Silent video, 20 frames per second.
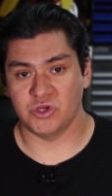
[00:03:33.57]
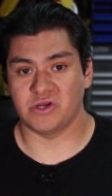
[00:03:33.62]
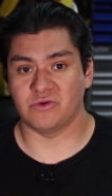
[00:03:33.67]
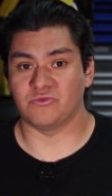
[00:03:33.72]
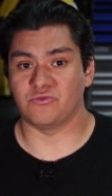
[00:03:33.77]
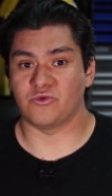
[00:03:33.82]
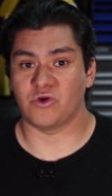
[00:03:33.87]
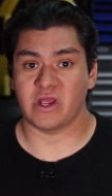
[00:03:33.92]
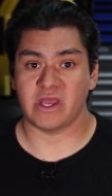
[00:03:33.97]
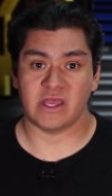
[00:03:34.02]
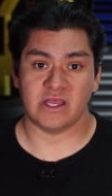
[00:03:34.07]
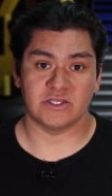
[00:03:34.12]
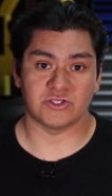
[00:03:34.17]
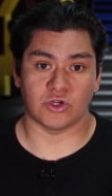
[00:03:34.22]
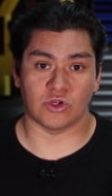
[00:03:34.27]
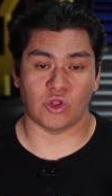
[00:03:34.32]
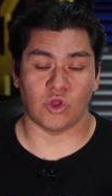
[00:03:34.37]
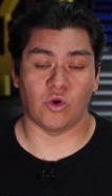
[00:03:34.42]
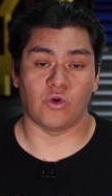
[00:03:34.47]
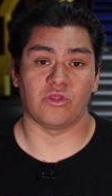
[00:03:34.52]
You can
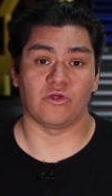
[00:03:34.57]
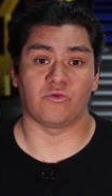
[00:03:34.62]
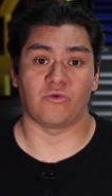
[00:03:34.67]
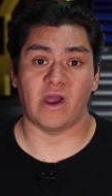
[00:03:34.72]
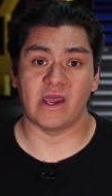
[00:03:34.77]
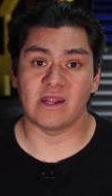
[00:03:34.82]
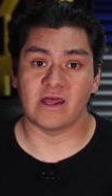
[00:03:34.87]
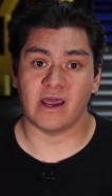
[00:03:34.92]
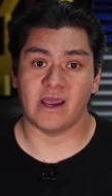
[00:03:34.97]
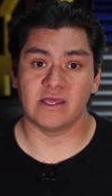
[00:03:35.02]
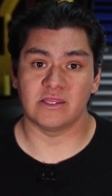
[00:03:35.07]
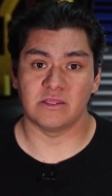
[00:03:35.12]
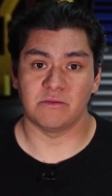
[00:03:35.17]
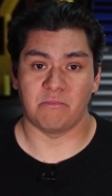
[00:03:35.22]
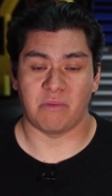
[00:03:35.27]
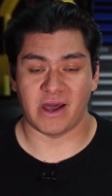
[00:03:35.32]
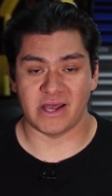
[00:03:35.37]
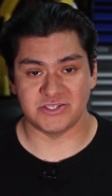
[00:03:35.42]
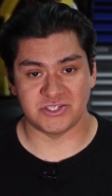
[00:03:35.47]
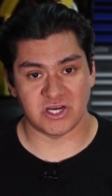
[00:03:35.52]
raise or lower the ride
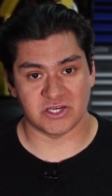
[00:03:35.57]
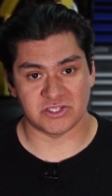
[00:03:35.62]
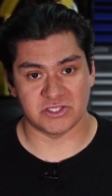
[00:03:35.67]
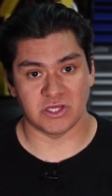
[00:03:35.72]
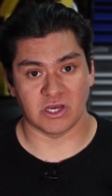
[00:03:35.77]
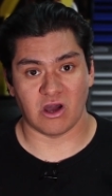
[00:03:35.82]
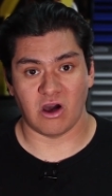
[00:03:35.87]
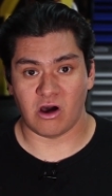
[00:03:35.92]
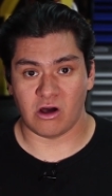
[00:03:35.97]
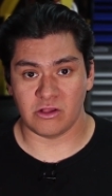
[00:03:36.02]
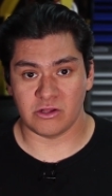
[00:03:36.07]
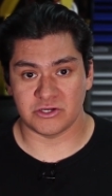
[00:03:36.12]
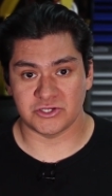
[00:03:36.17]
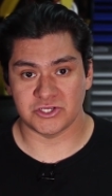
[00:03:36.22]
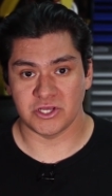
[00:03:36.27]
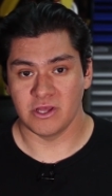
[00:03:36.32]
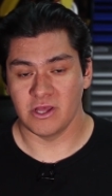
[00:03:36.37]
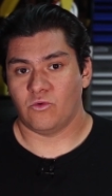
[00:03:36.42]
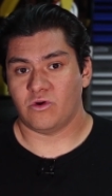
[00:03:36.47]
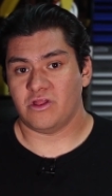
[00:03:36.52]
height by adjusting the collars.